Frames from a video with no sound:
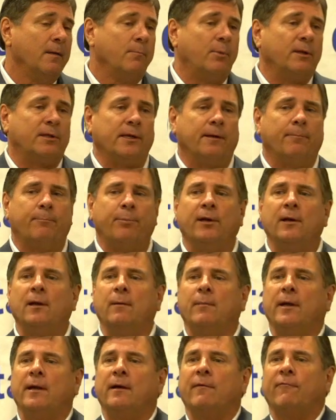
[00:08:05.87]
But the
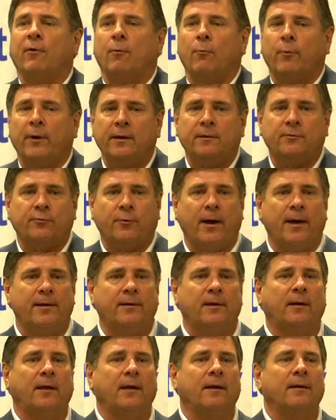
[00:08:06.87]
epitome of what we
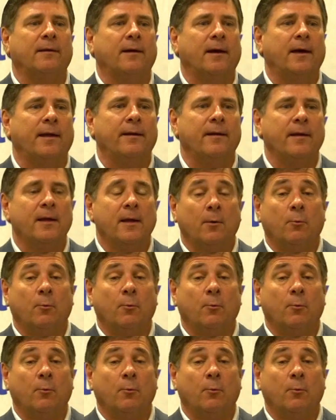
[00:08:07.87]
tried to get done,